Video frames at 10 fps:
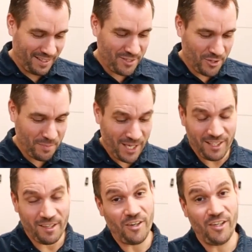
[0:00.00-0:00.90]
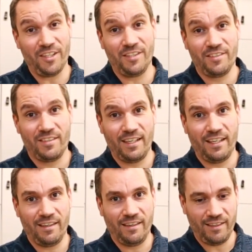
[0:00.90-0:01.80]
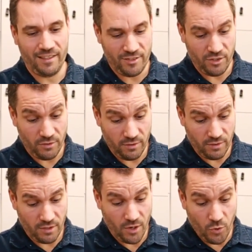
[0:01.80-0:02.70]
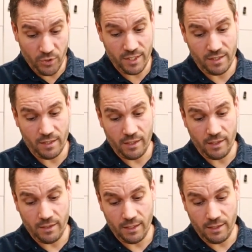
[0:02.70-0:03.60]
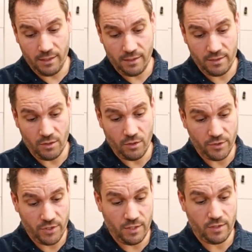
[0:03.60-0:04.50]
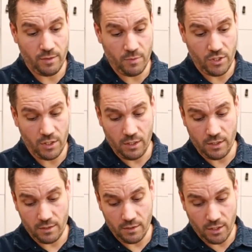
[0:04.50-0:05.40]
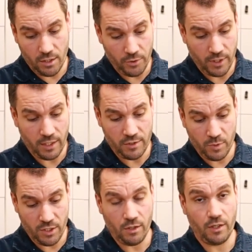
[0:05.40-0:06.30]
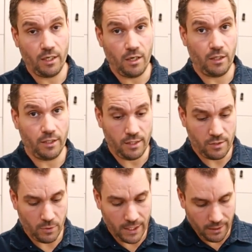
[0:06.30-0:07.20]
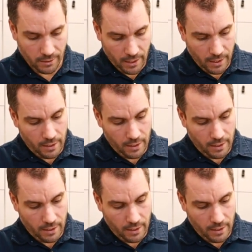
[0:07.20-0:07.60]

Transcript: these are made in Holland, and it's our own design. It's all CNC machined. The coating has been done in Holland as well.